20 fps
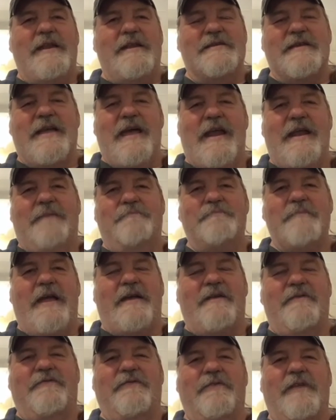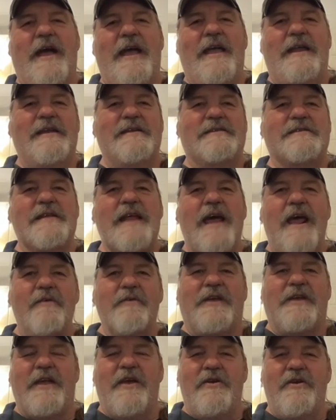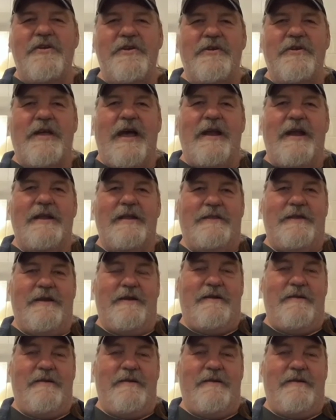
He's got to make a flight. He said, I don't care who you got in there.